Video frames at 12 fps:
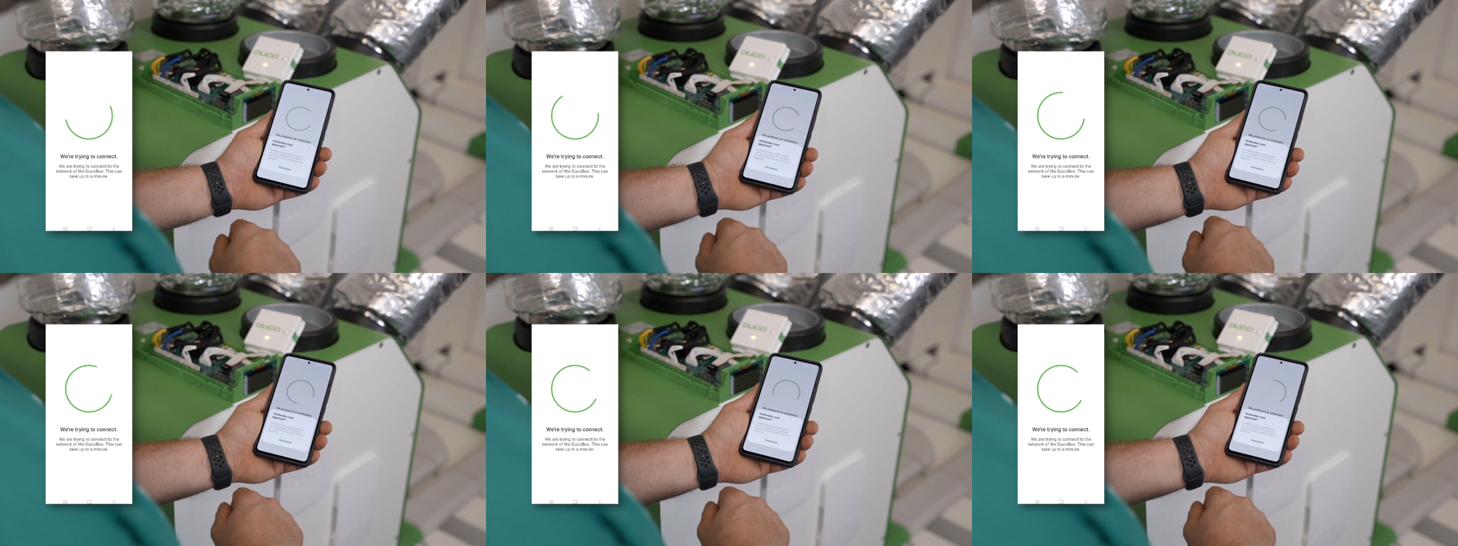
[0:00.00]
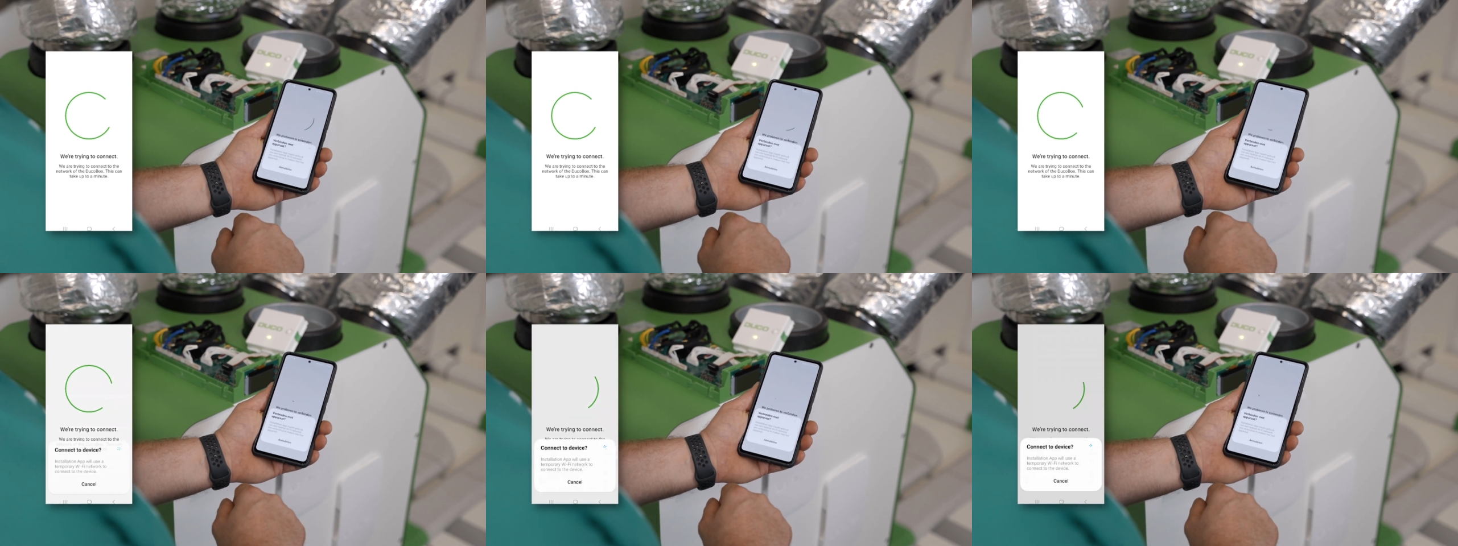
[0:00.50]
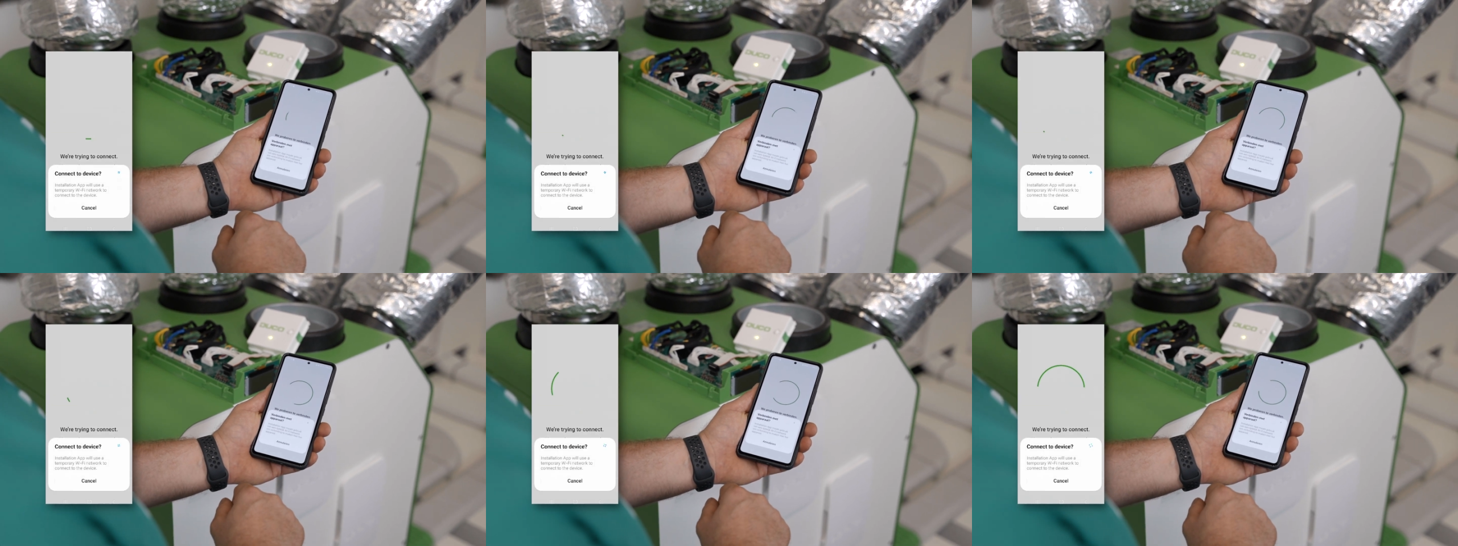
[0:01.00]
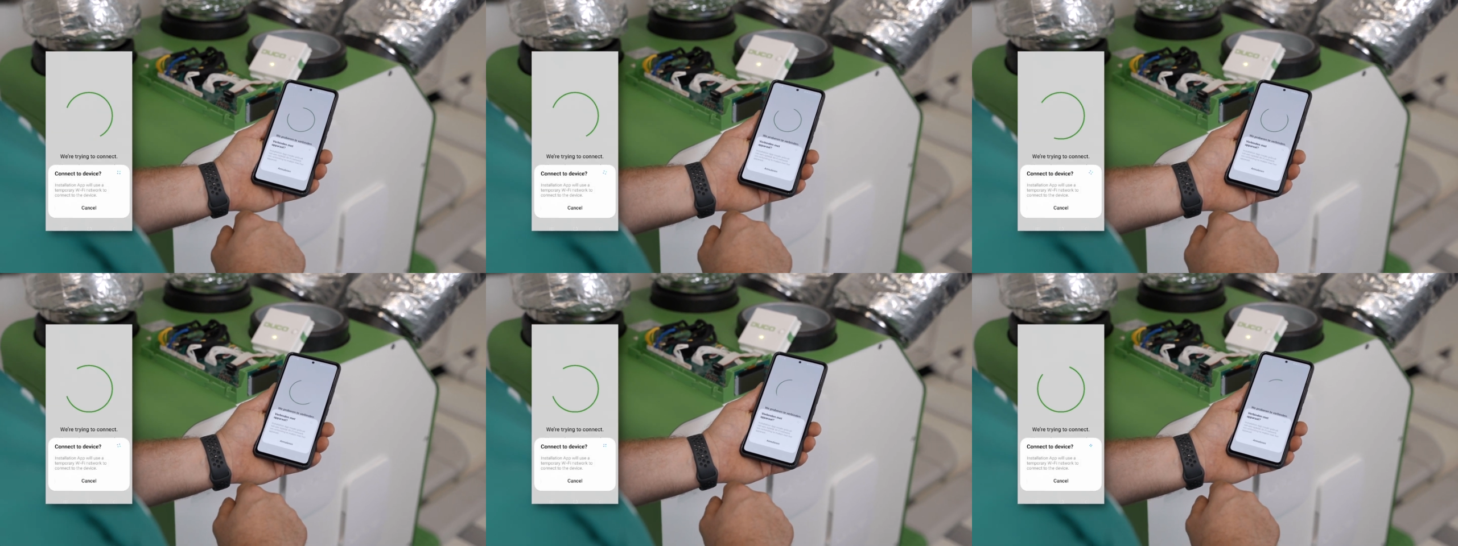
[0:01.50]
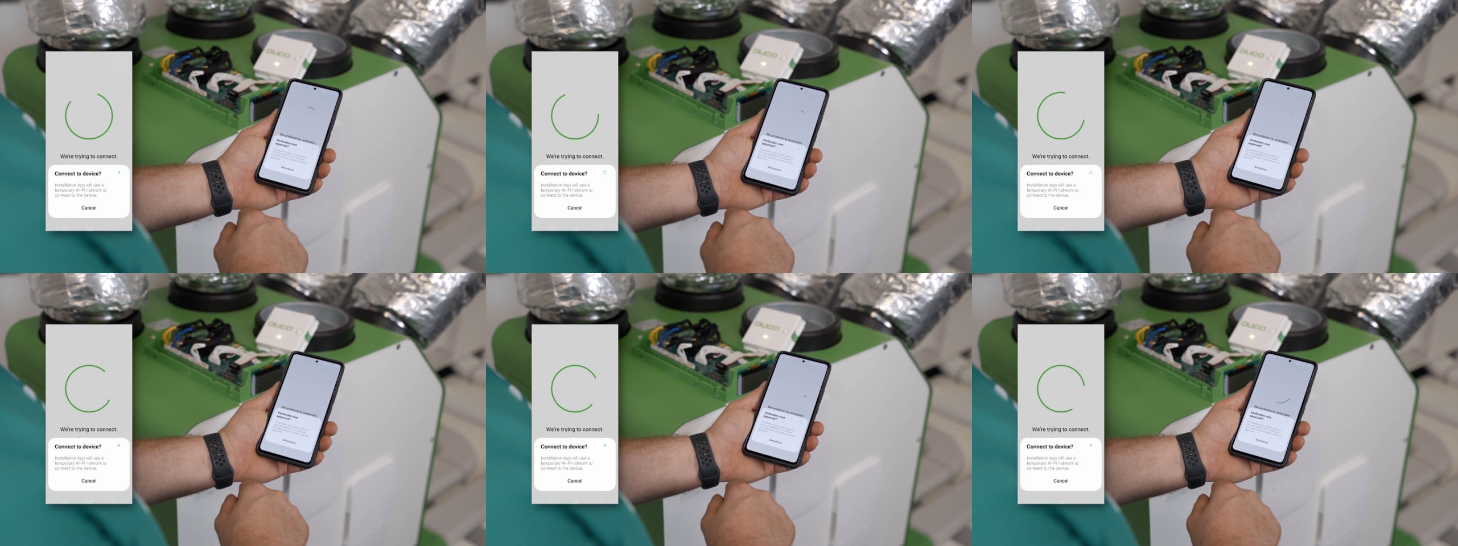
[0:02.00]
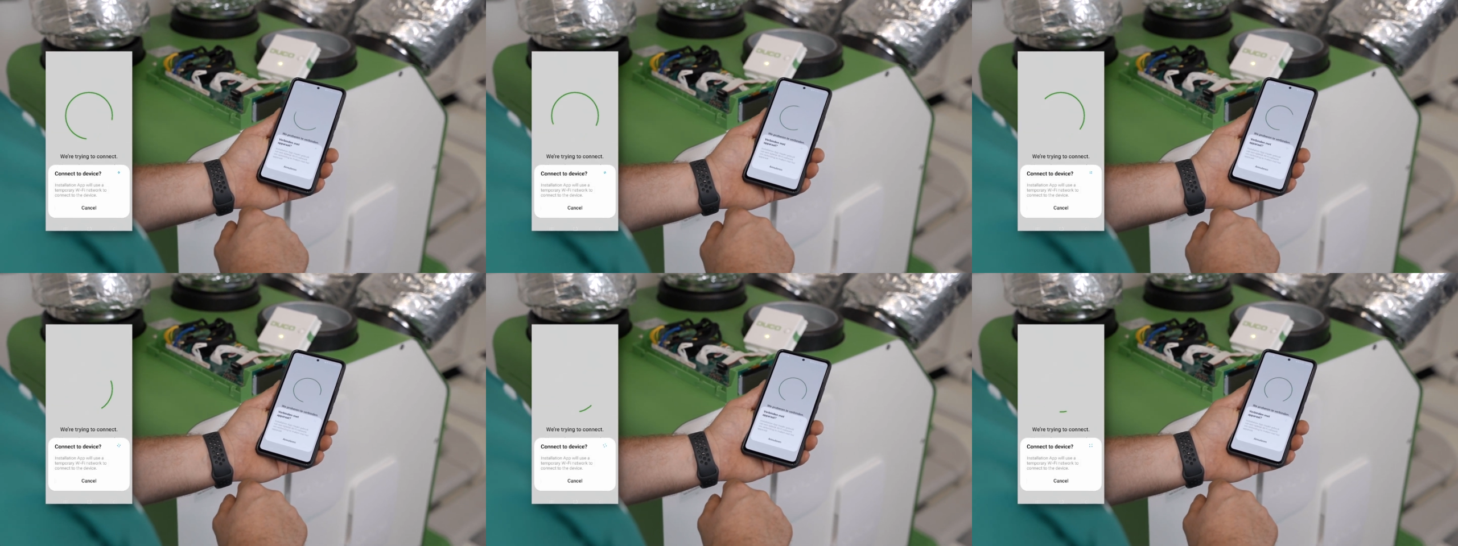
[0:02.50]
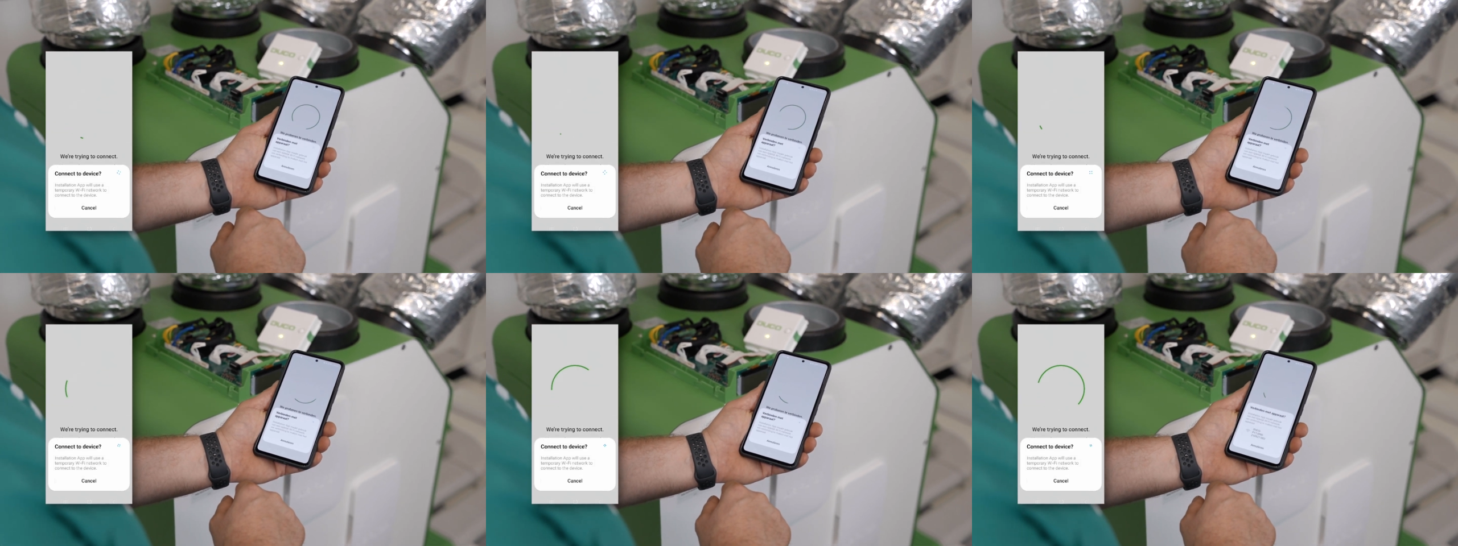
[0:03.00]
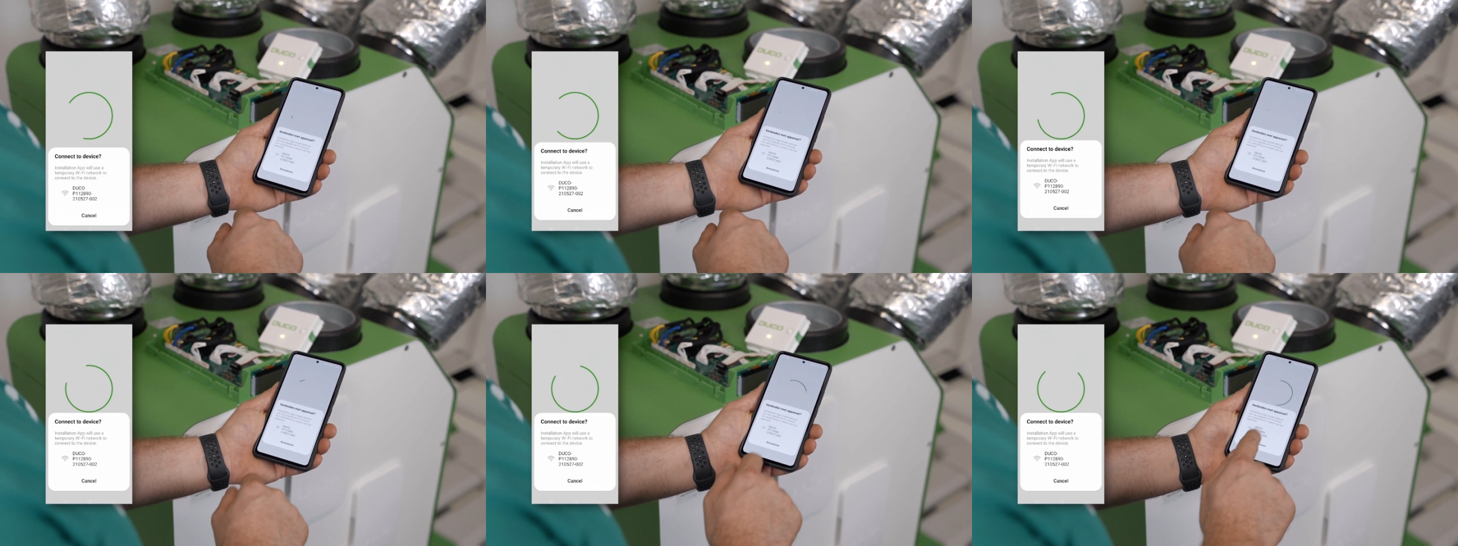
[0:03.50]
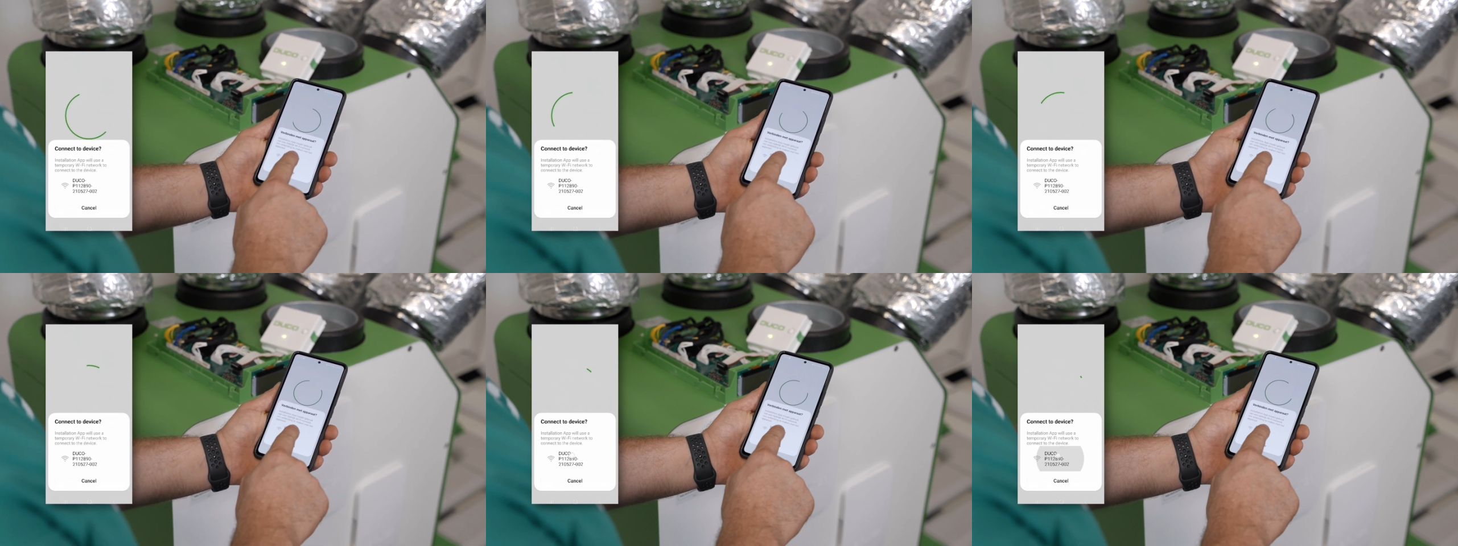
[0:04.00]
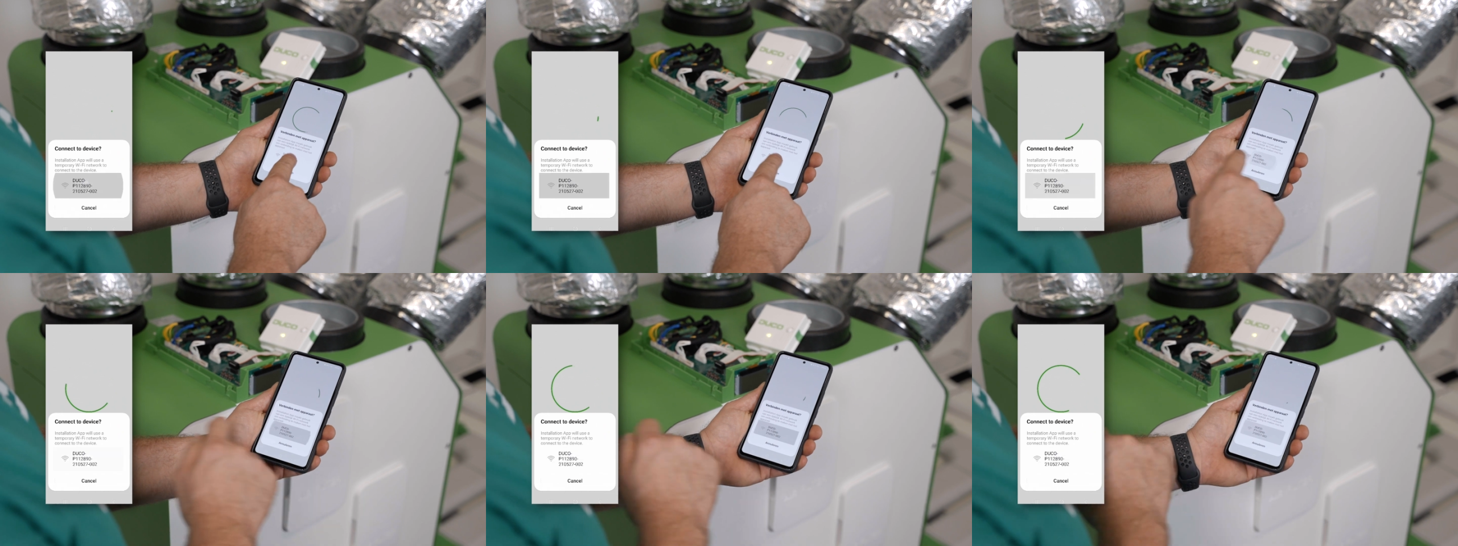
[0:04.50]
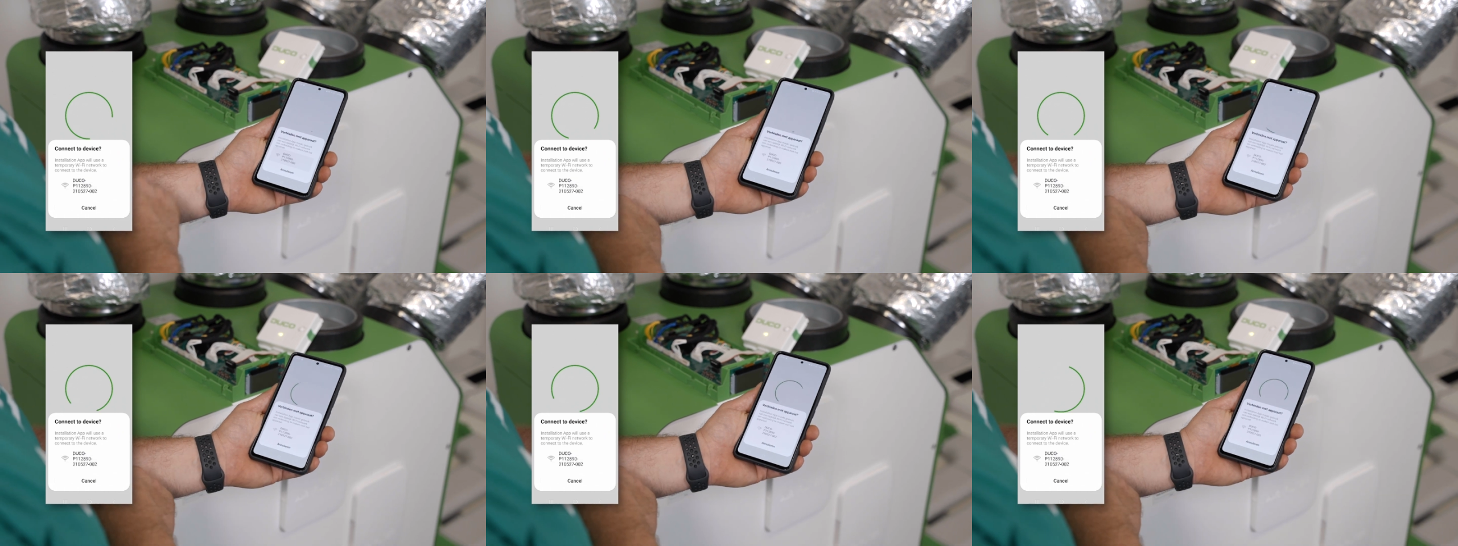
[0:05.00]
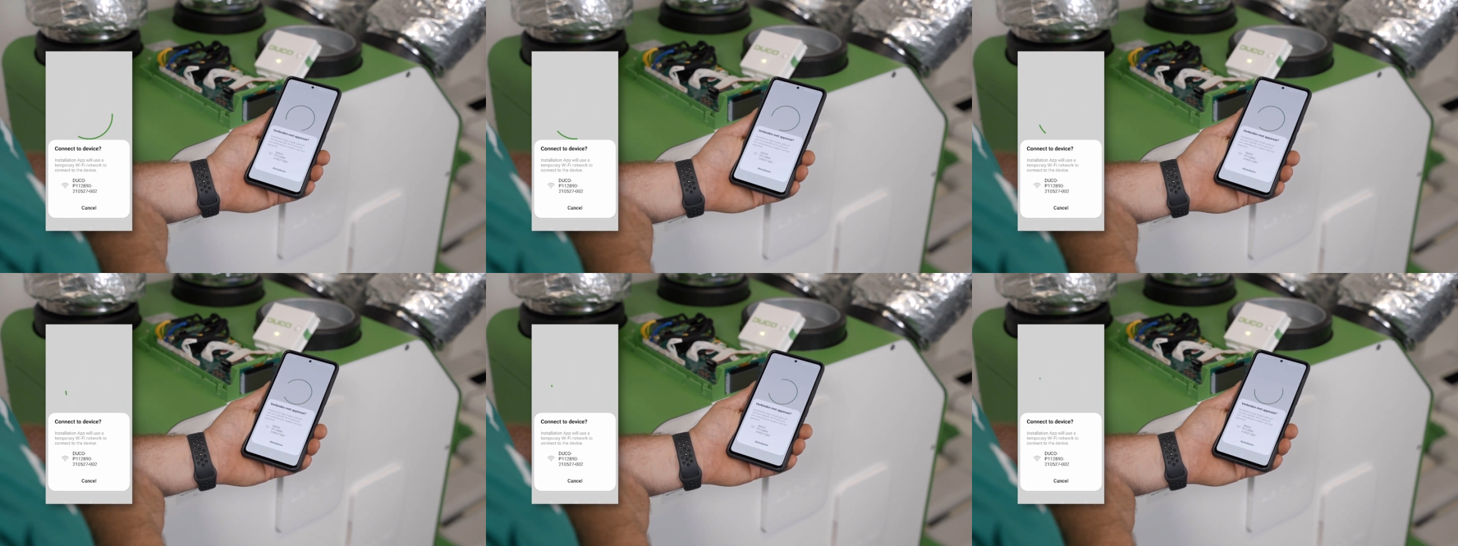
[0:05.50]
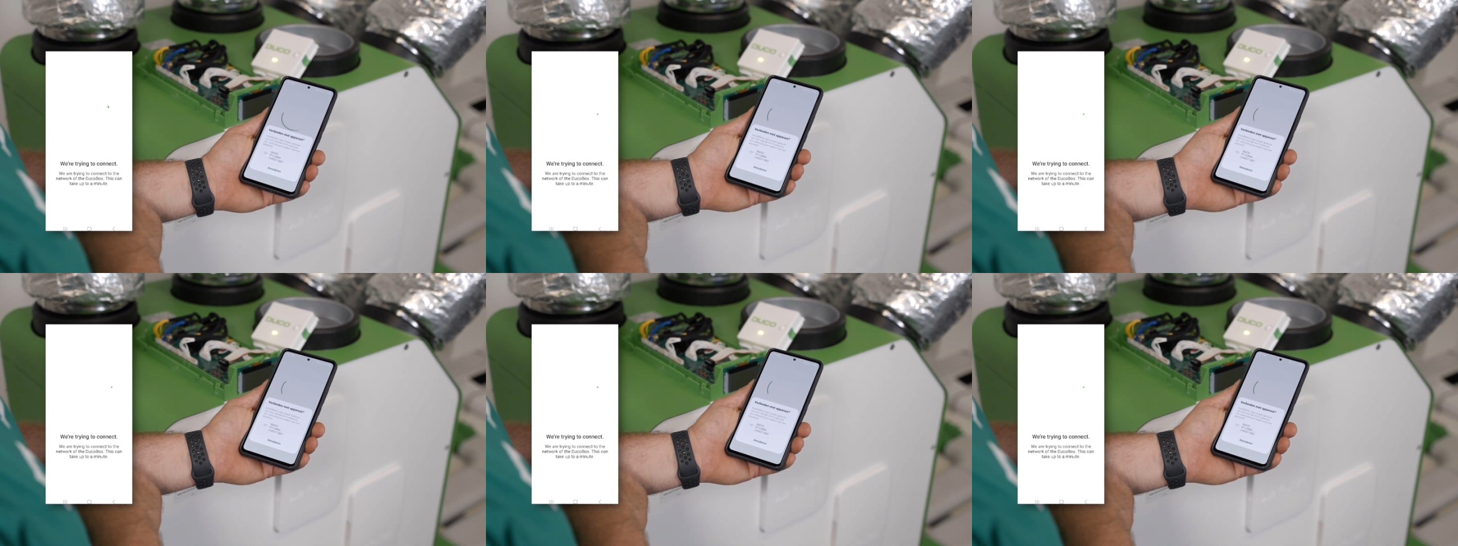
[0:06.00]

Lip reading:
No face is visible, so there are no lips to read.